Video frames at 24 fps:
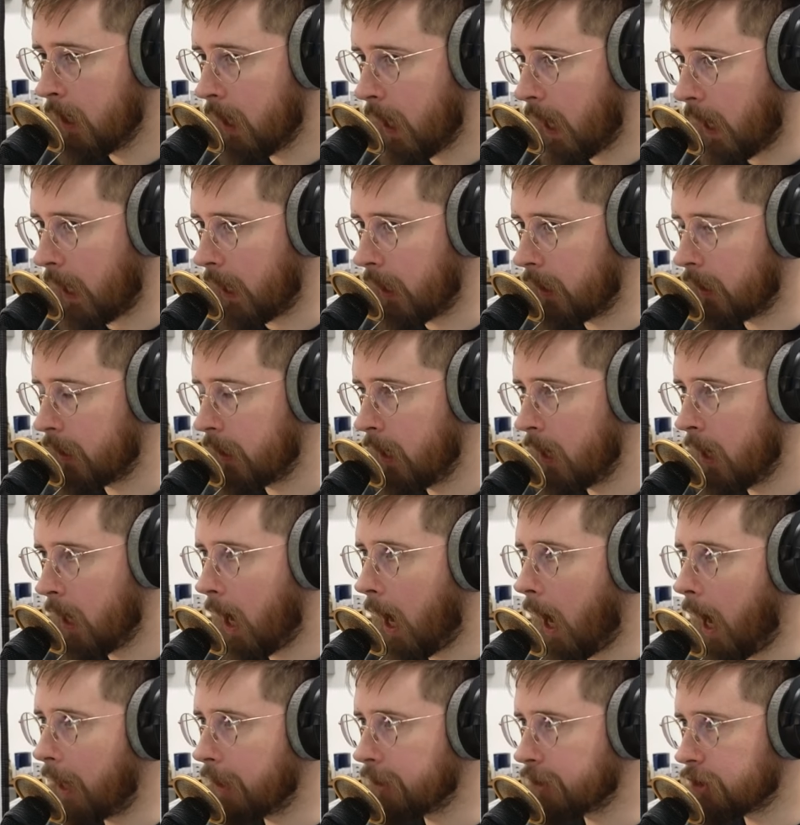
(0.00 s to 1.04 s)
And
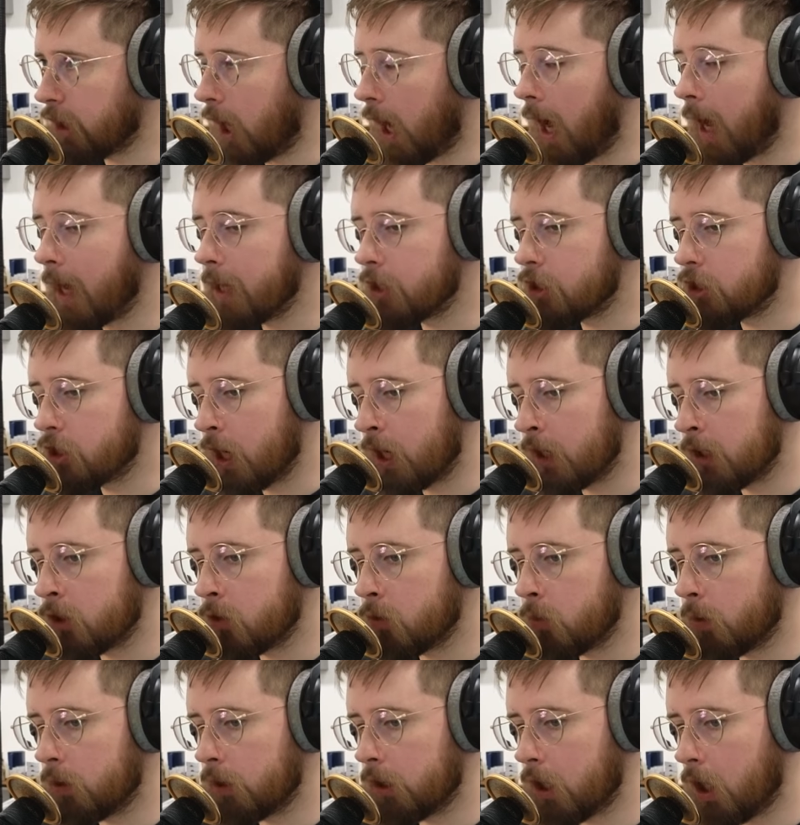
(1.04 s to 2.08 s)
I I
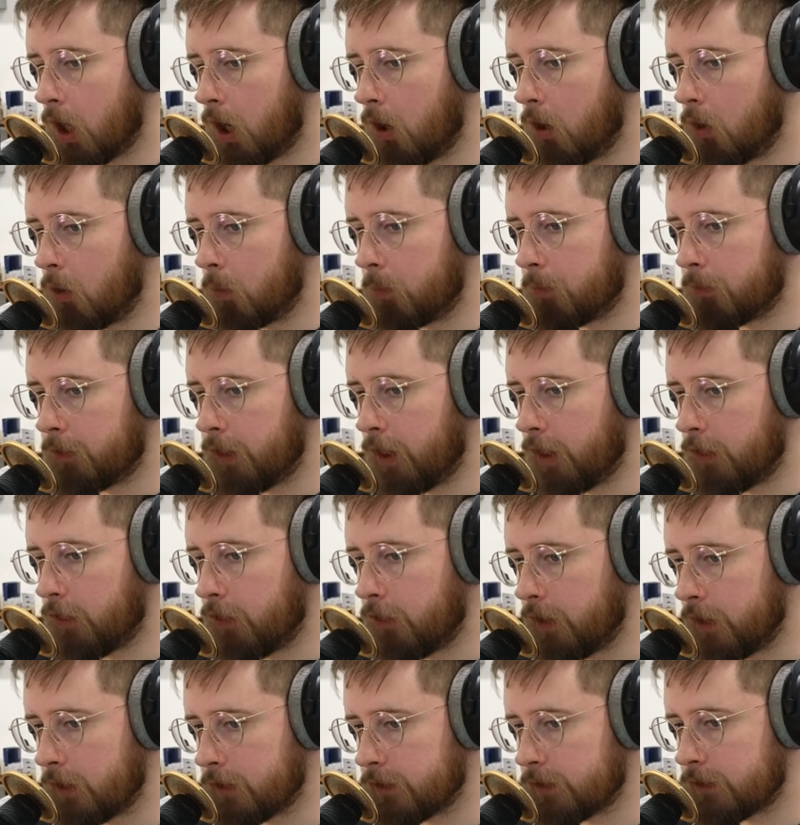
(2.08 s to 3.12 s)
genuinely hope that
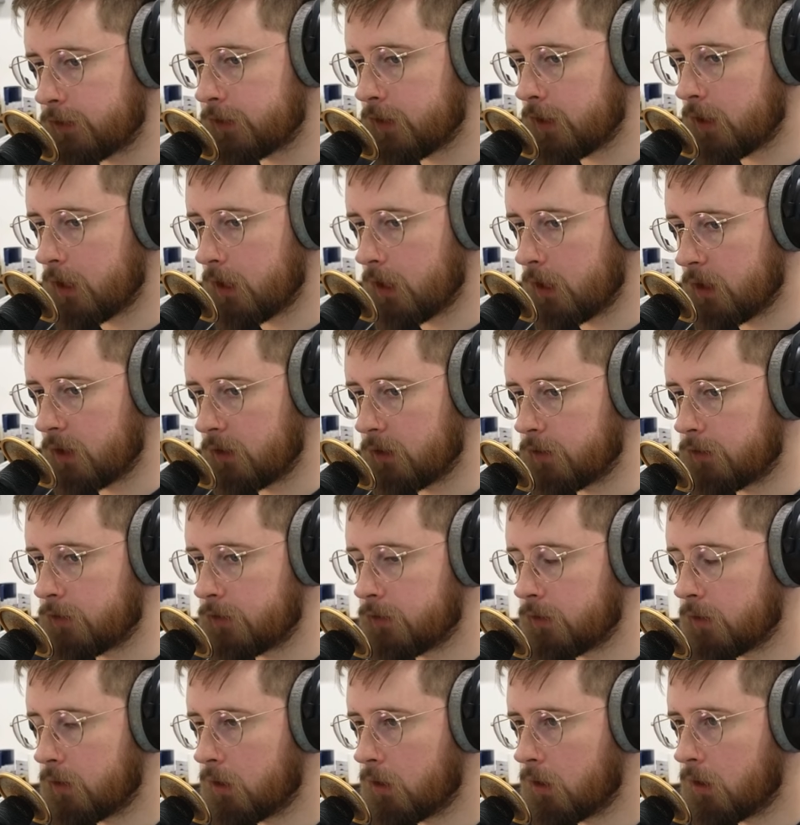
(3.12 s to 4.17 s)
this
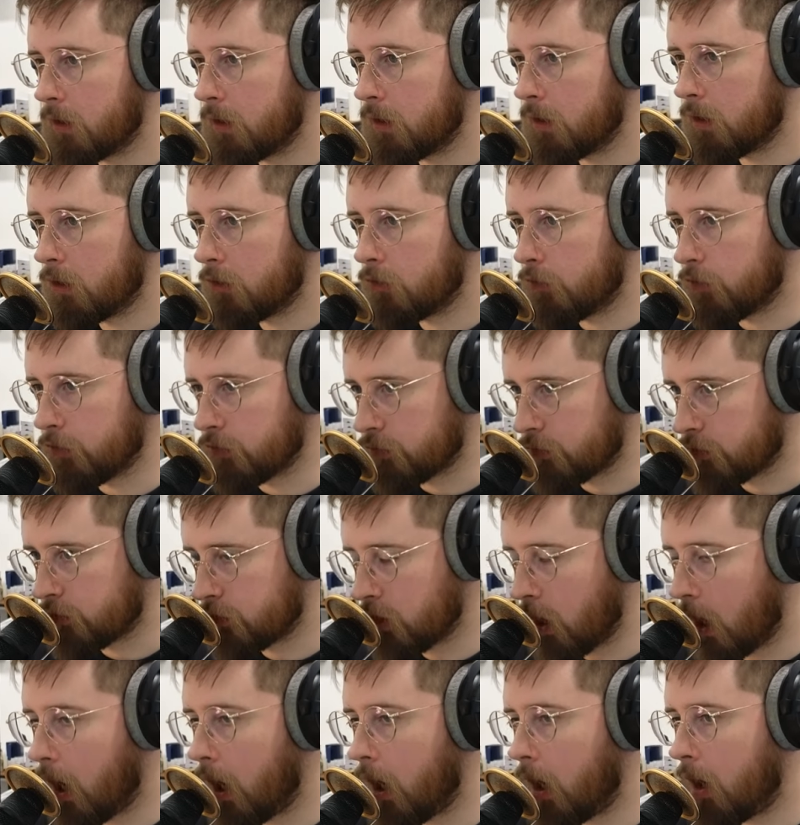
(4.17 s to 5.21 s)
is the
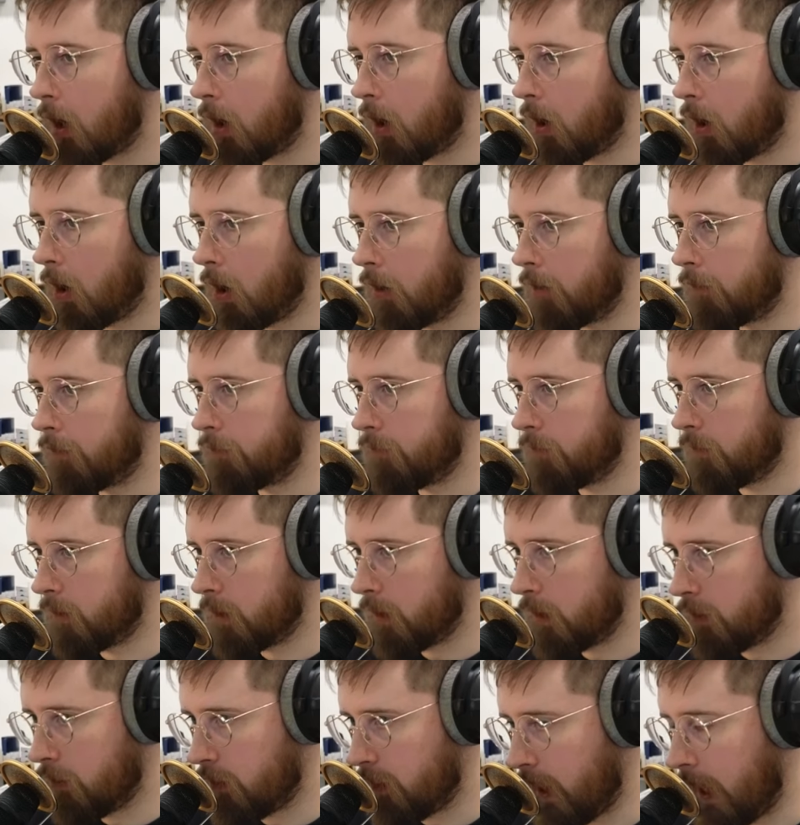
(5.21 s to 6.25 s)
start of
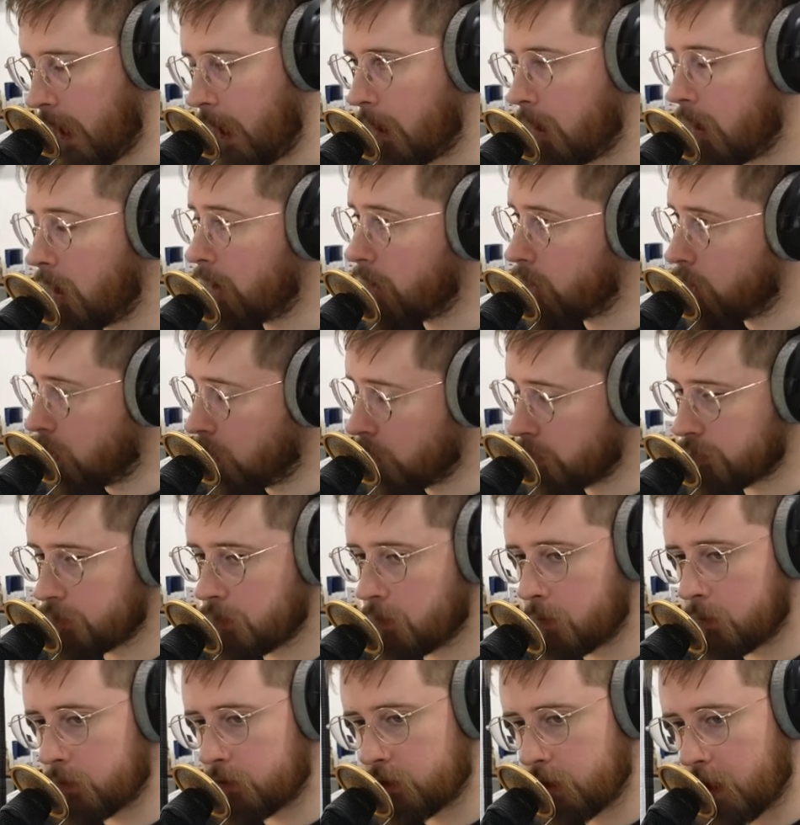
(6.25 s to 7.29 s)
that. And
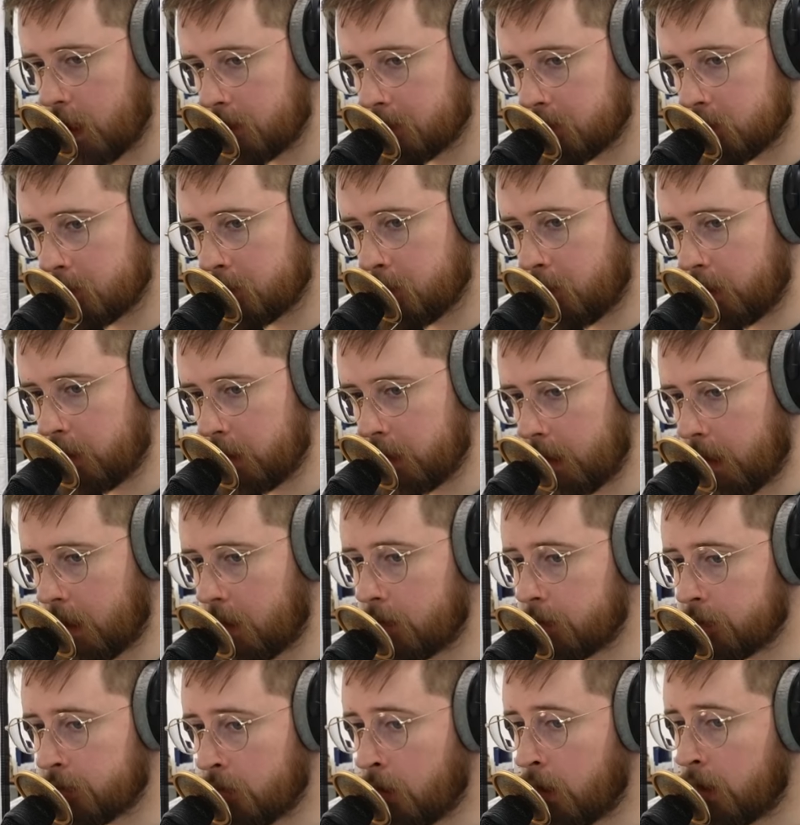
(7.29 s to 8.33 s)
also, as James is pointing
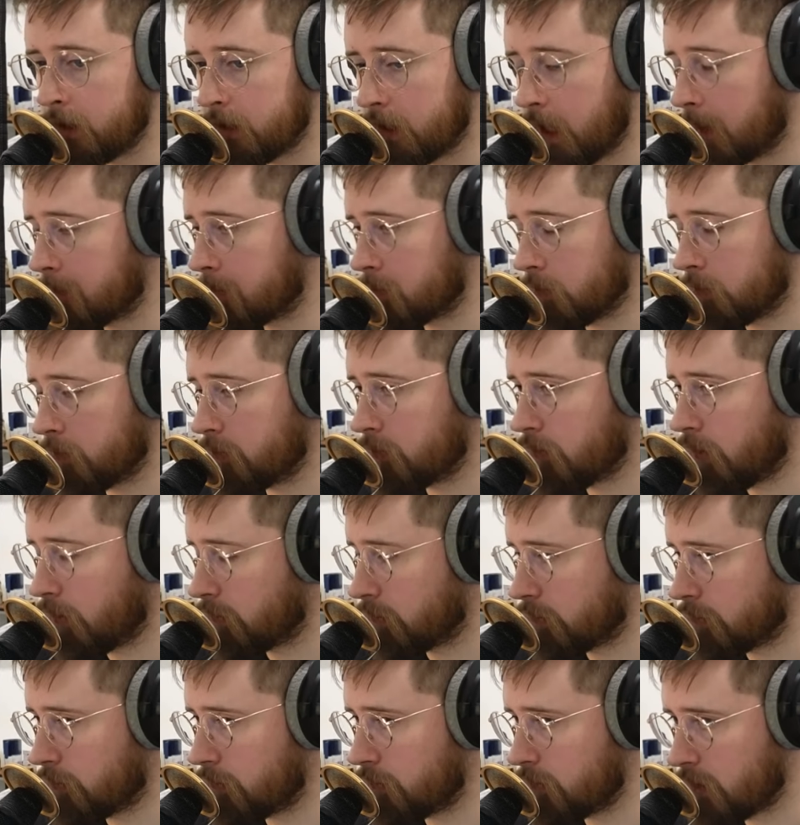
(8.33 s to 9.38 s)
out, it's not in the App Store. This is on
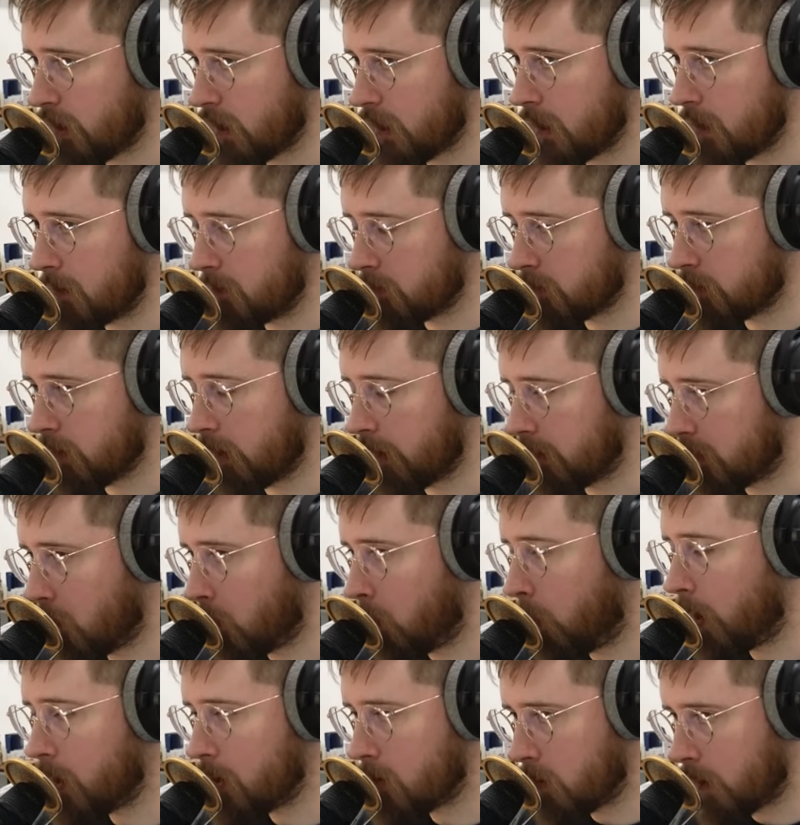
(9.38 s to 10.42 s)
Steam. So, like, the
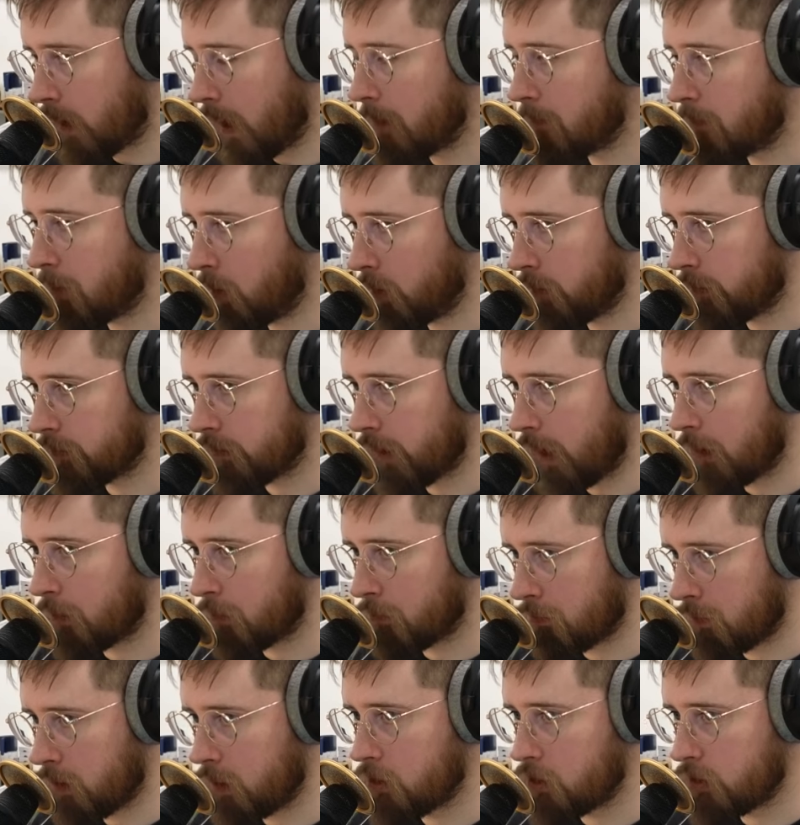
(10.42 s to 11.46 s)
way you get Baldur's Gate
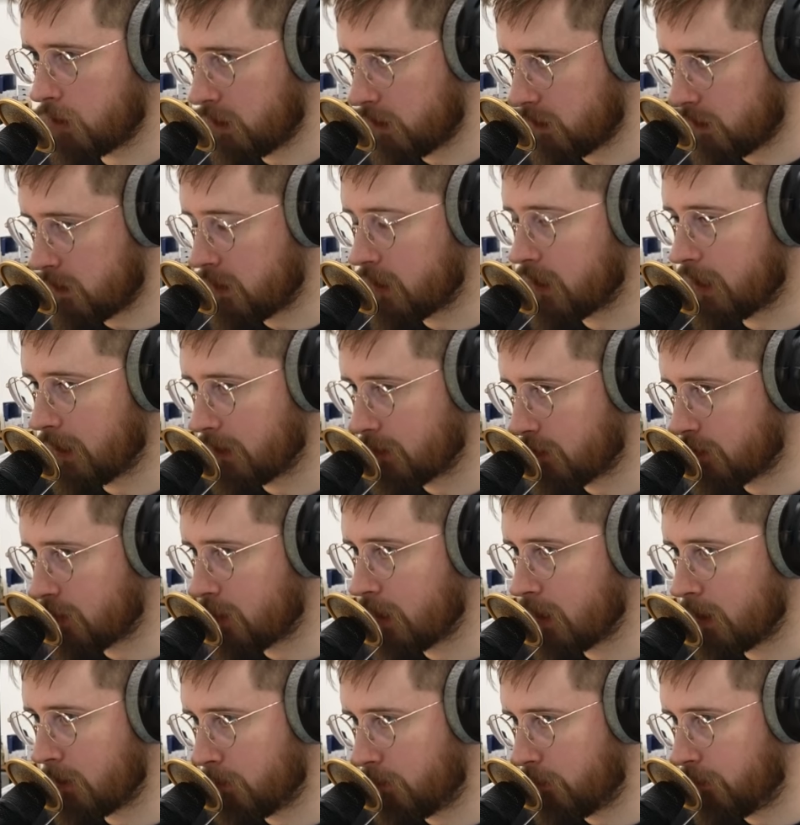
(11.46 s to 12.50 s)
3 is you get, need to get
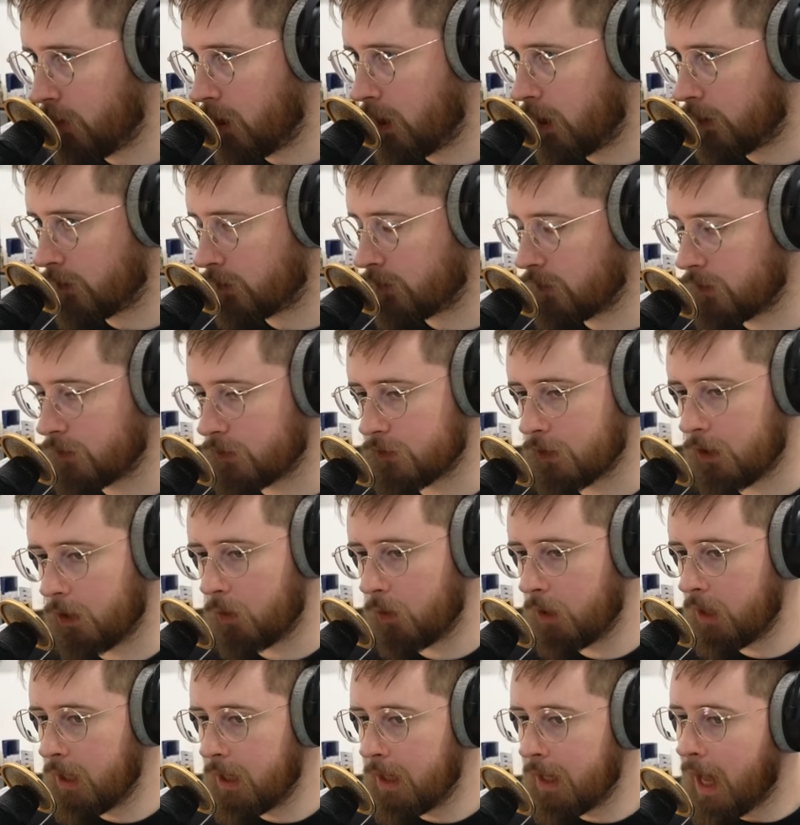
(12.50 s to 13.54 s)
Steam first. And
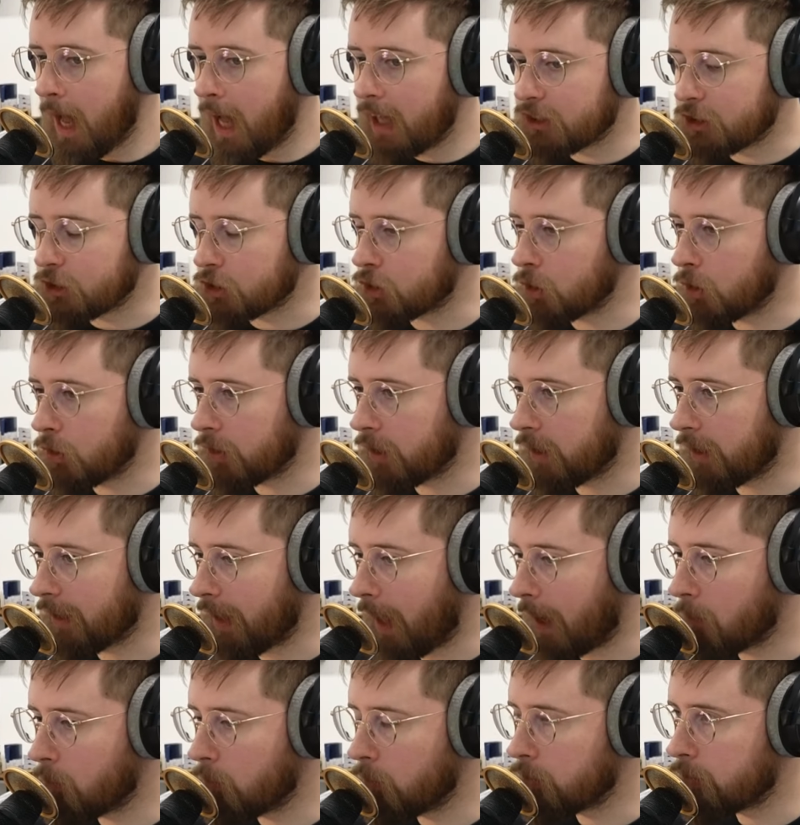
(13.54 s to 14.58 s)
so I just thought that
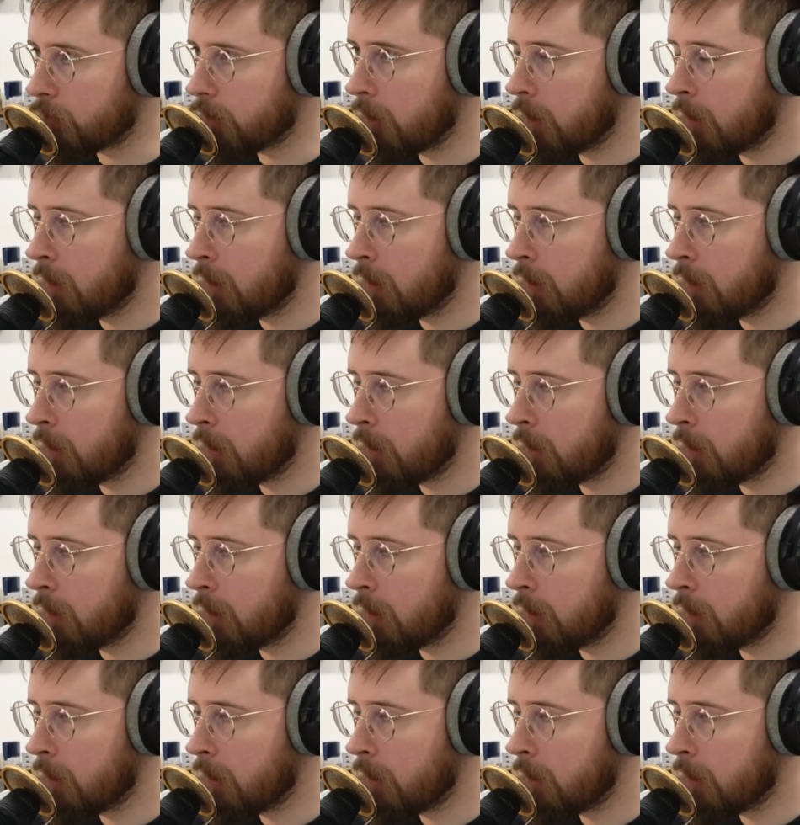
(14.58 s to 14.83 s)
that was.